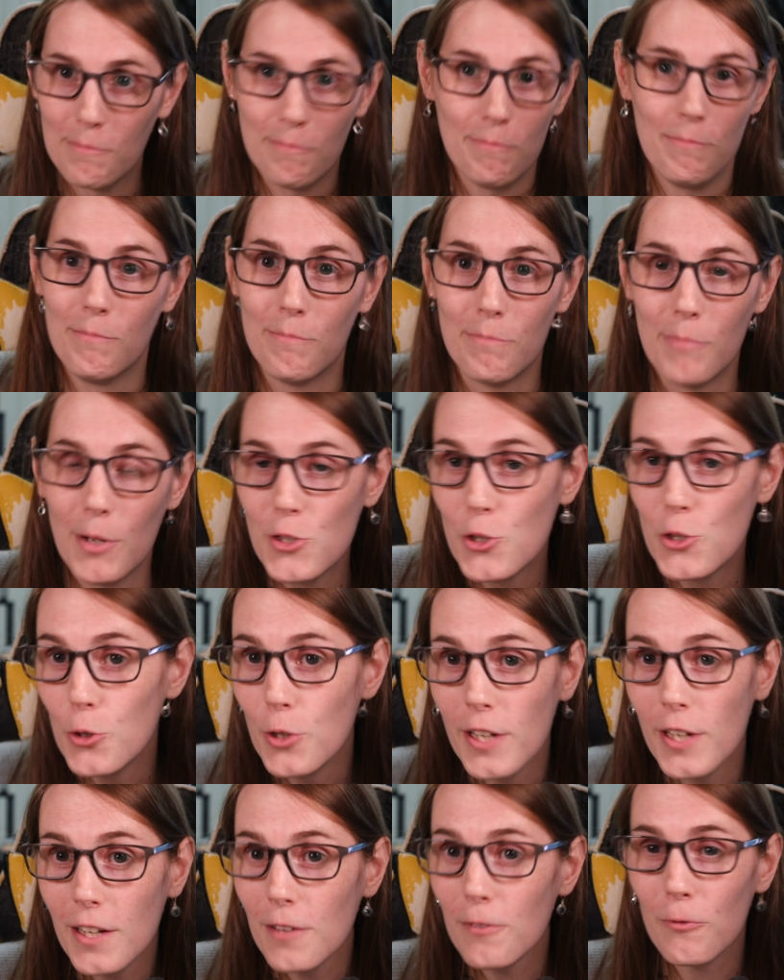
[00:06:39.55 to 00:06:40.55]
but you can get a
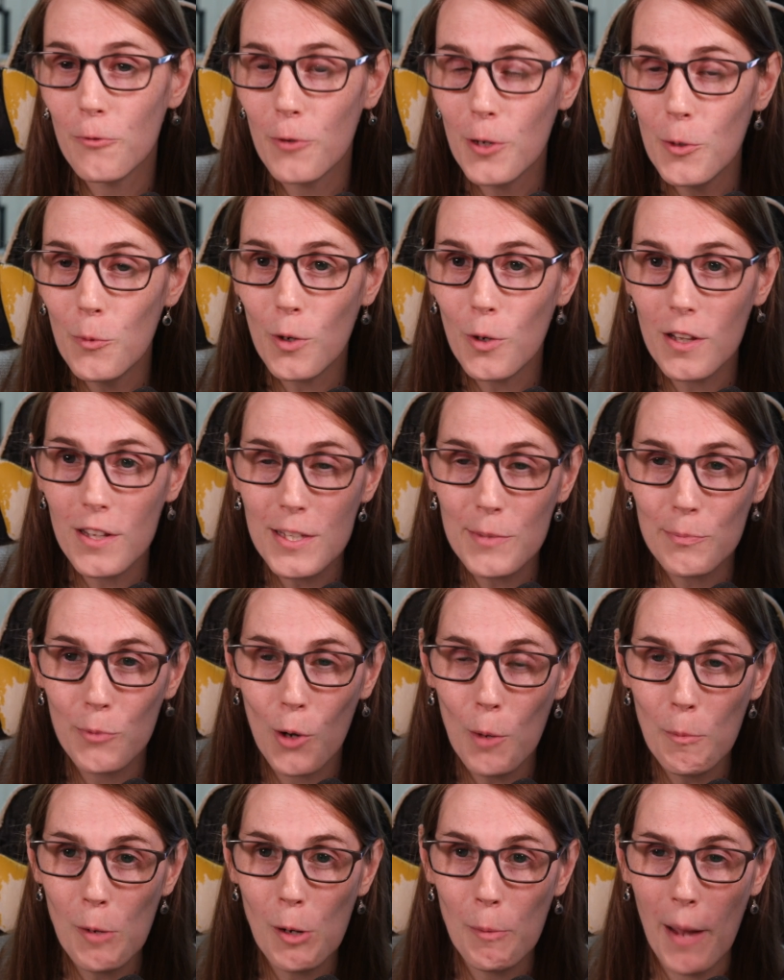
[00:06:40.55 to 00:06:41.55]
free one of these promo
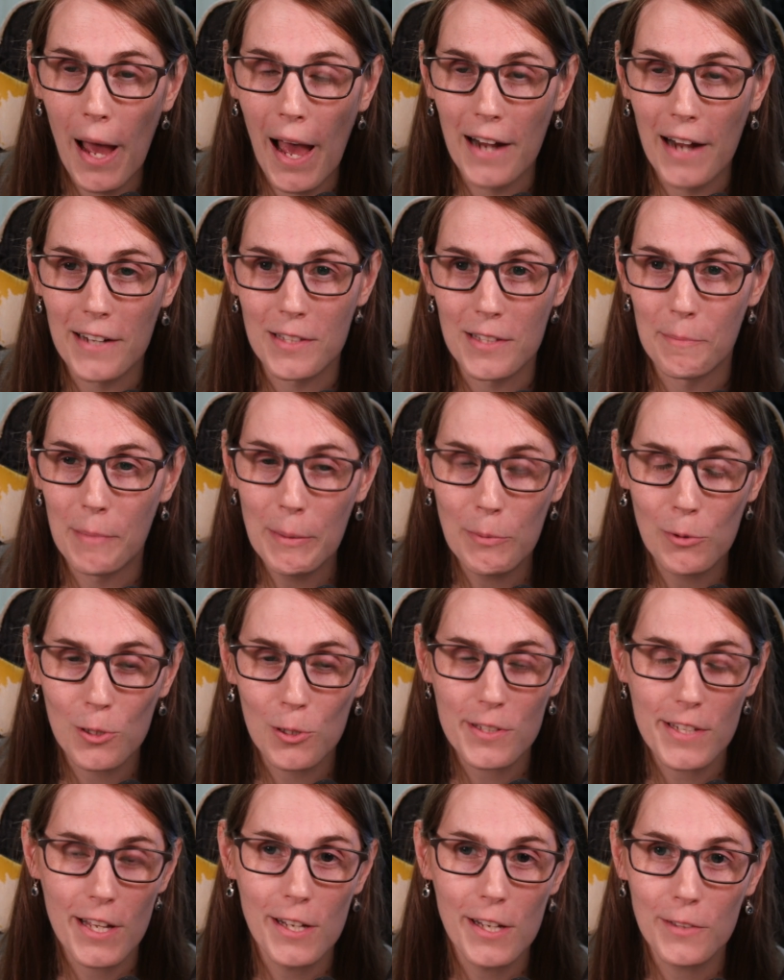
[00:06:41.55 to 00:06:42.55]
packs that people are
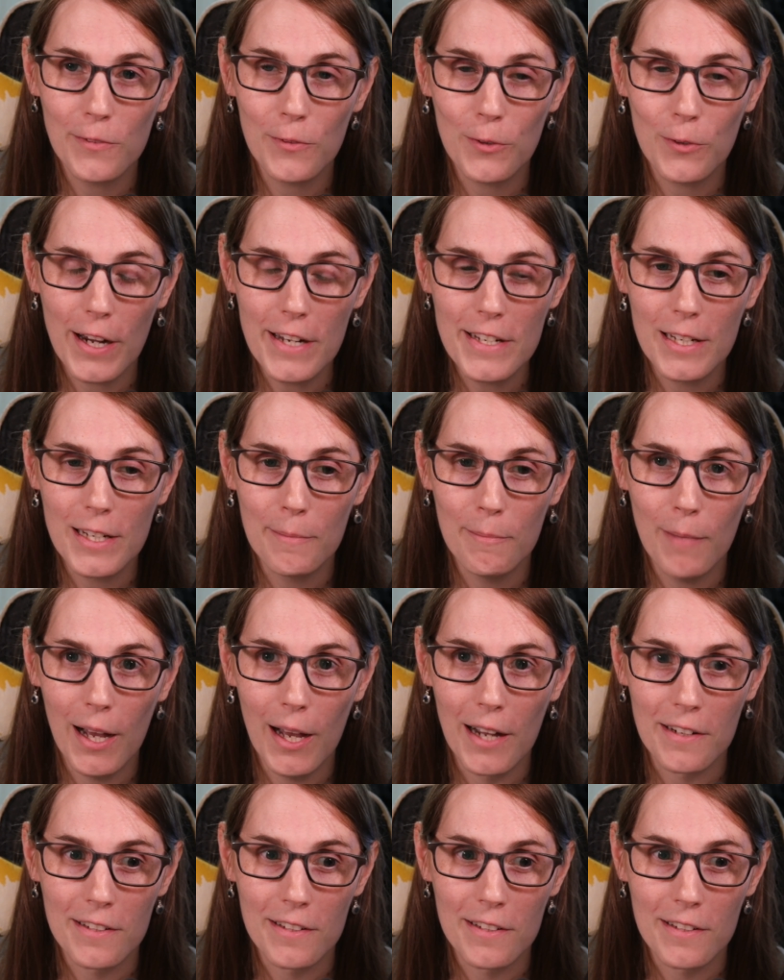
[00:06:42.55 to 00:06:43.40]
selling for 18 bucks.